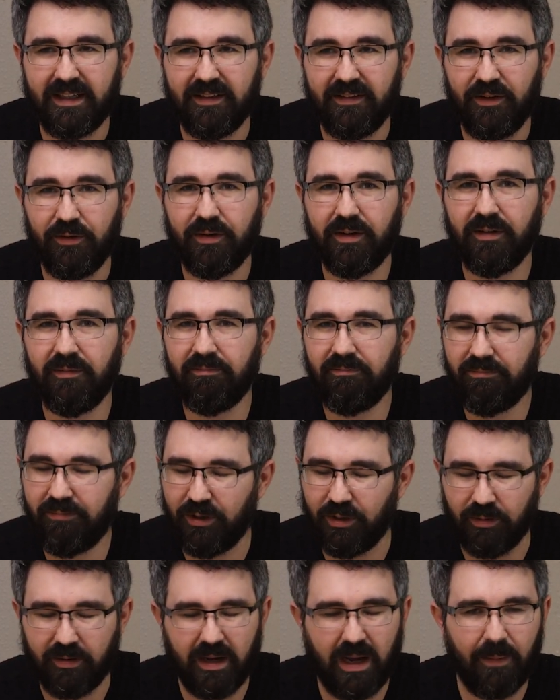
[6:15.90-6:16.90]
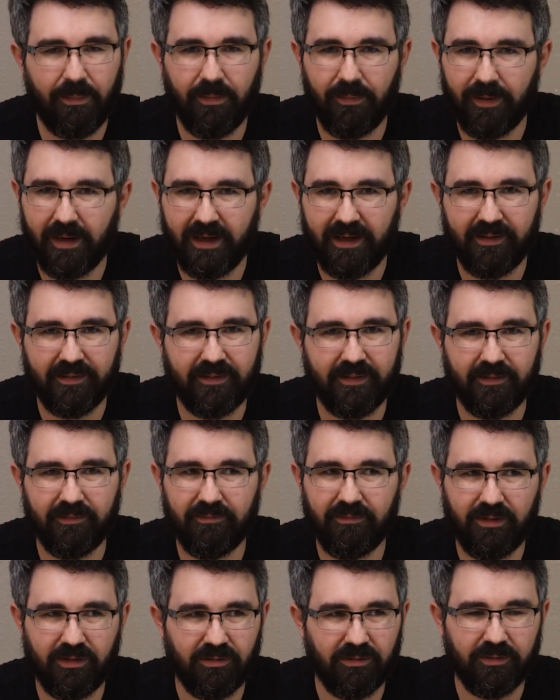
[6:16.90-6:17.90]
You can, compromise
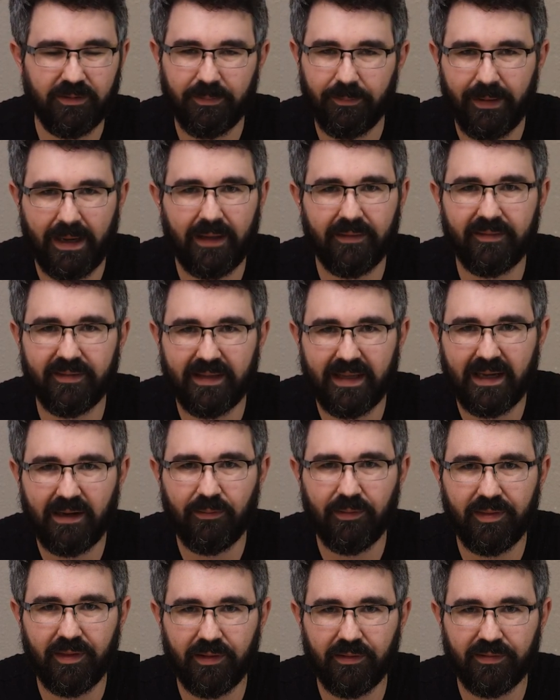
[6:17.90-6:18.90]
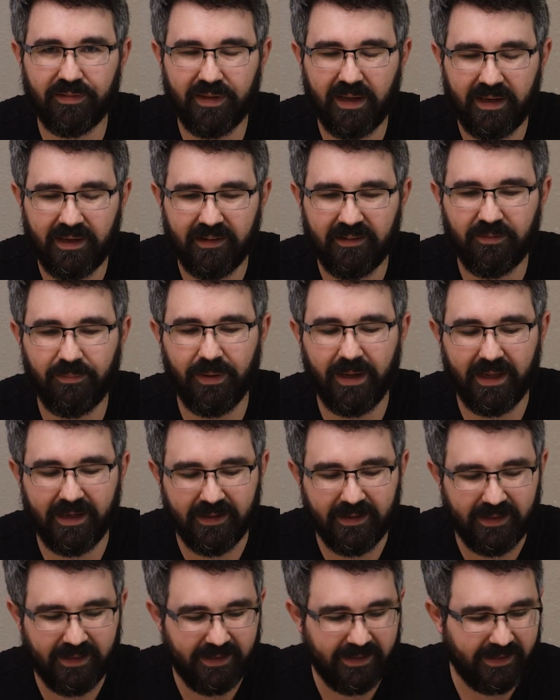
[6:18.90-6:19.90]
and, bounce that with other settings,
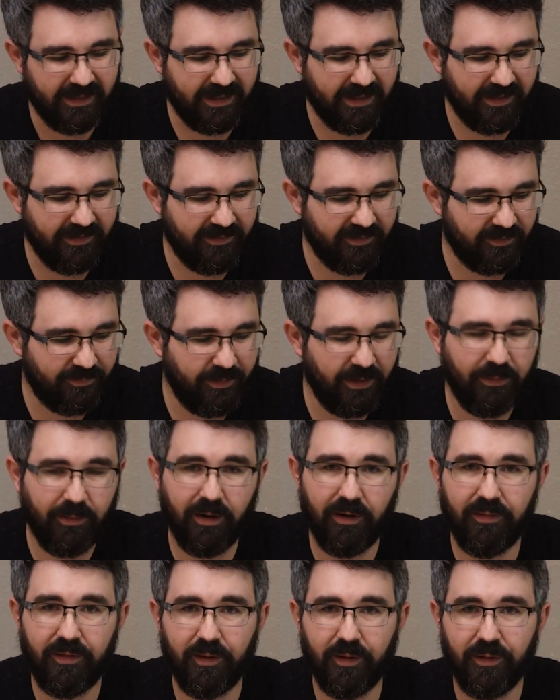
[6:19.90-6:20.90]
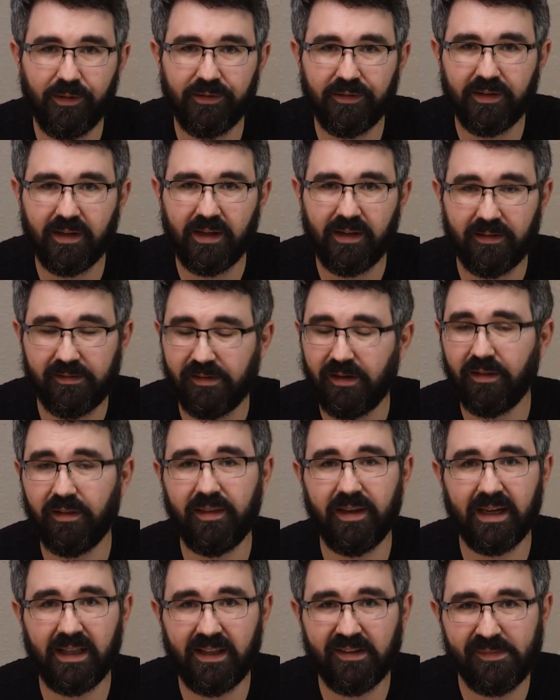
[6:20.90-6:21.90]
but just be aware of those. Another
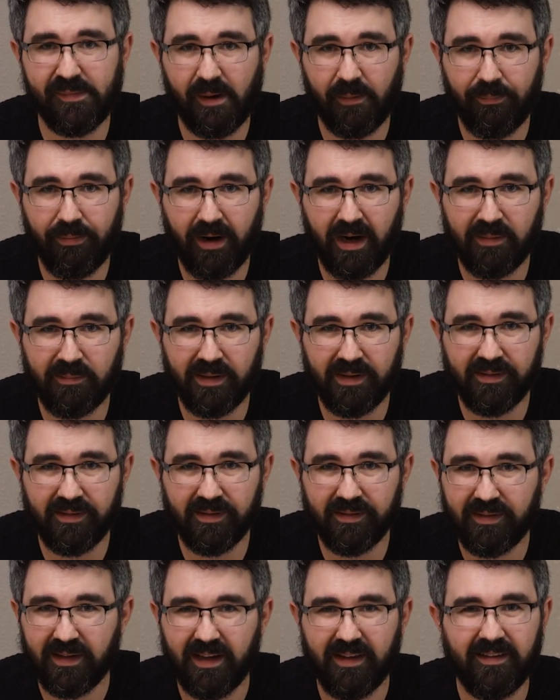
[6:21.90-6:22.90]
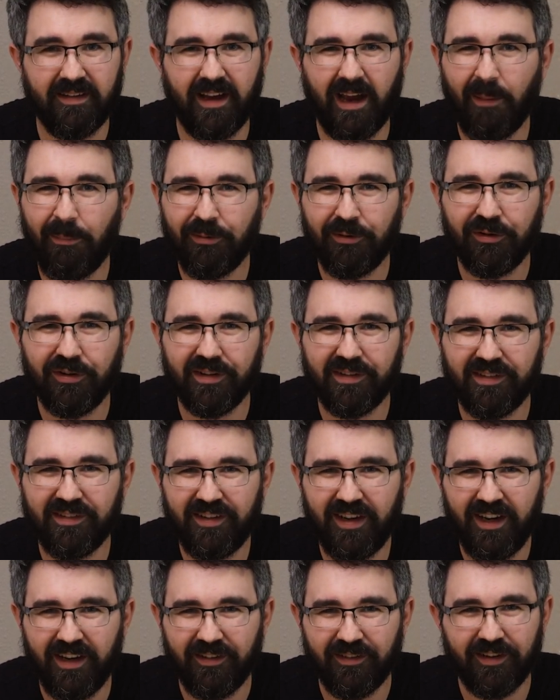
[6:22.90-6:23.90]
thing I love about prime lenses is the aperture doesn't
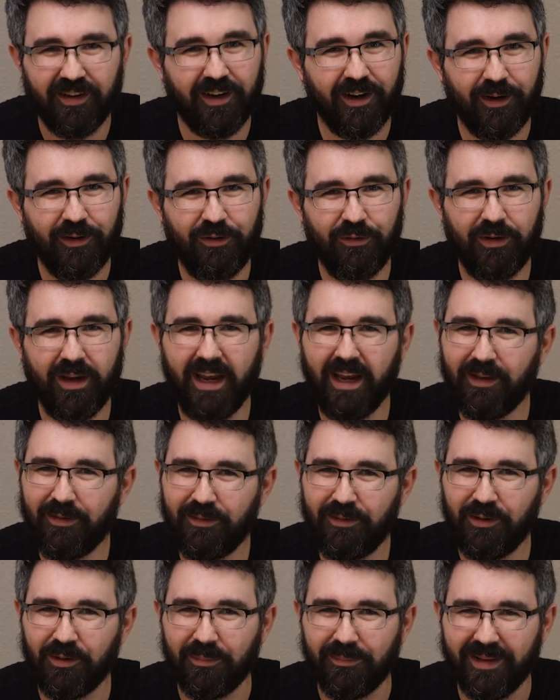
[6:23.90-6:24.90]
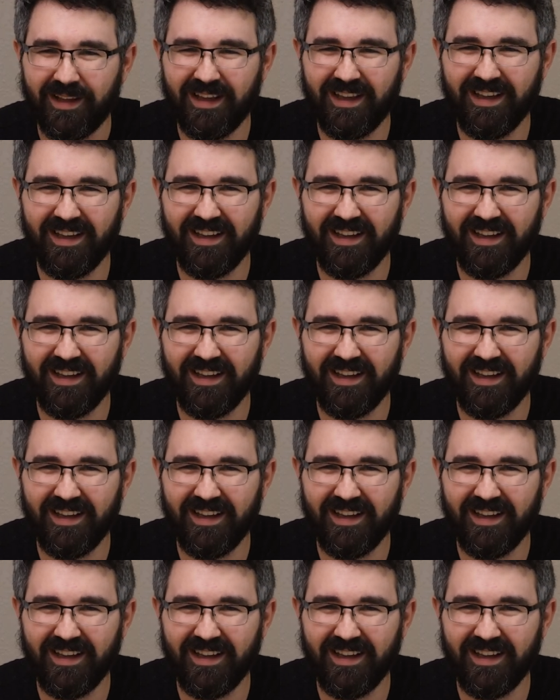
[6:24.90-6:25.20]
change because you can't zoom.